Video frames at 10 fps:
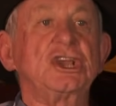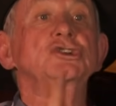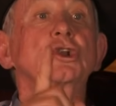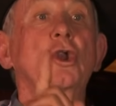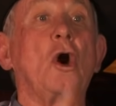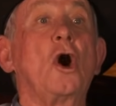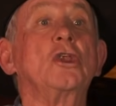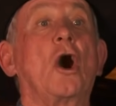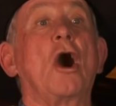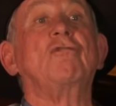is
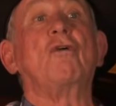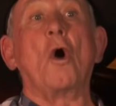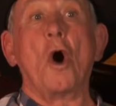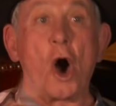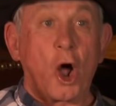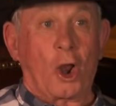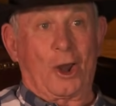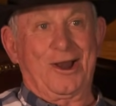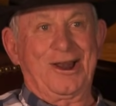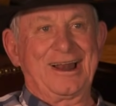Lord of
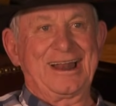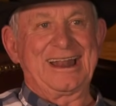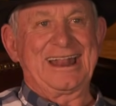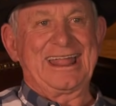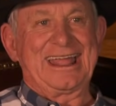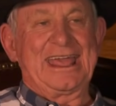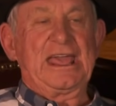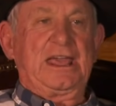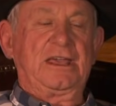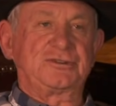all.
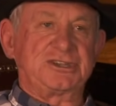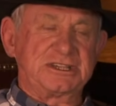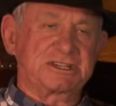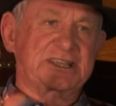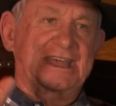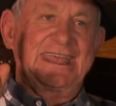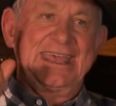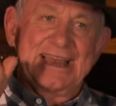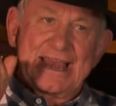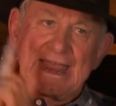If Jesus can
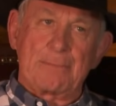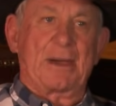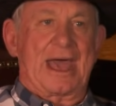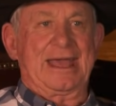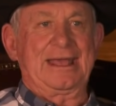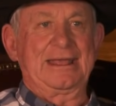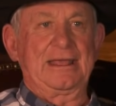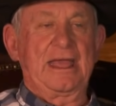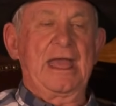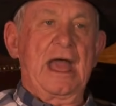heal a leper,
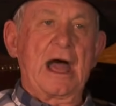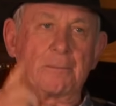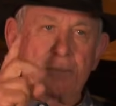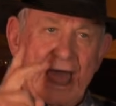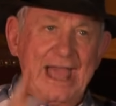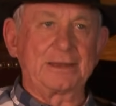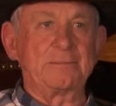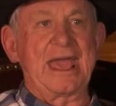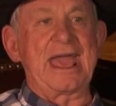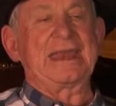a blind
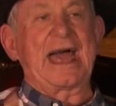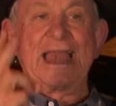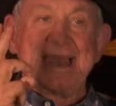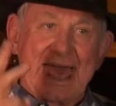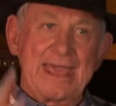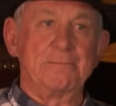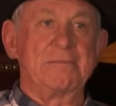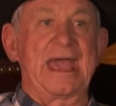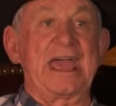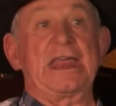man, a lame
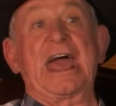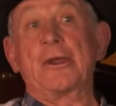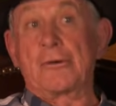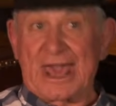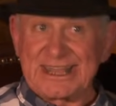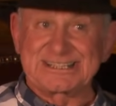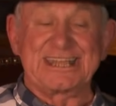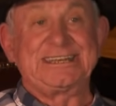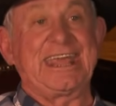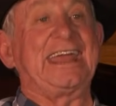man, and raise
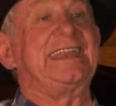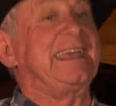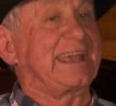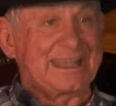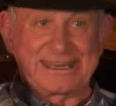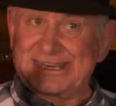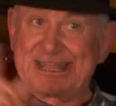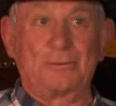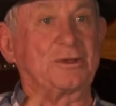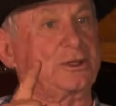the dead, he can
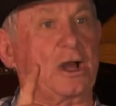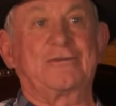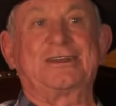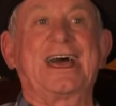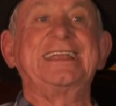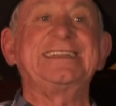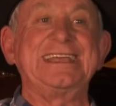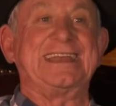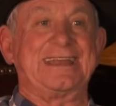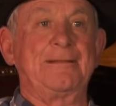deal with
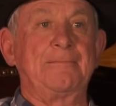COVID-19.